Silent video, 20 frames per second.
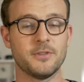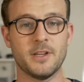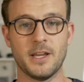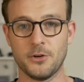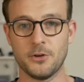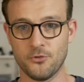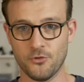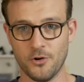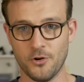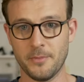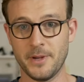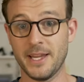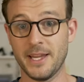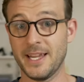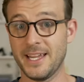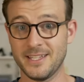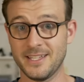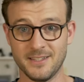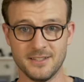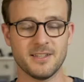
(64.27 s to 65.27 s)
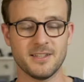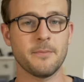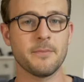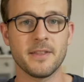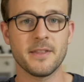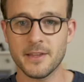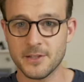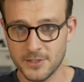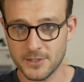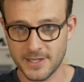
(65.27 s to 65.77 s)
and grooming isn't something
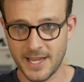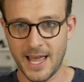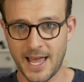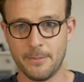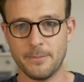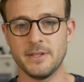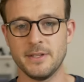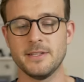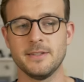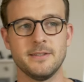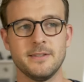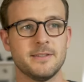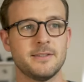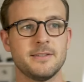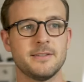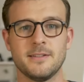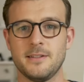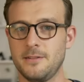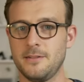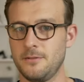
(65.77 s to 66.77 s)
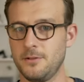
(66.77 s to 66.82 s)
that just happens,